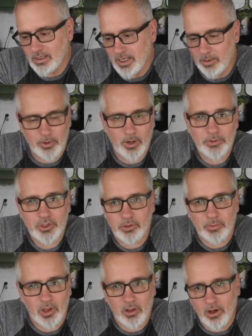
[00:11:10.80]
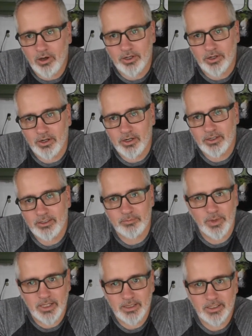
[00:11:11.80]
It probably took me longer to
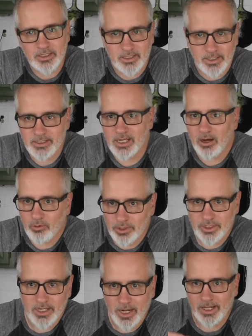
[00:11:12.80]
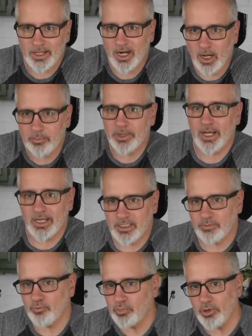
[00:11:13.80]
make this since I was setting it up and
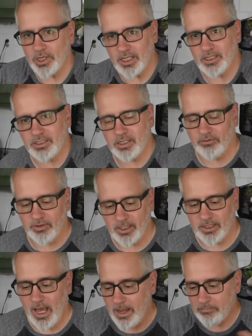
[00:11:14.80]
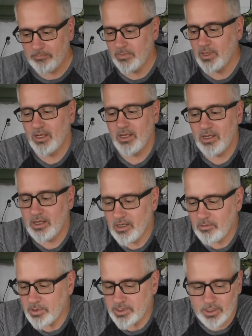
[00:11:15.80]
nice and pretty and stuff like that.
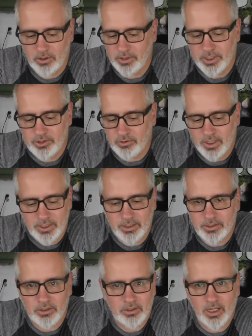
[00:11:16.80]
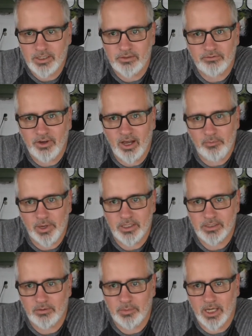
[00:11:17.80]
But still, each dressing took less than 5
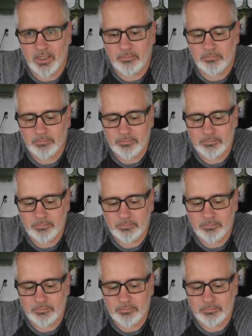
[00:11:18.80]
minutes to make.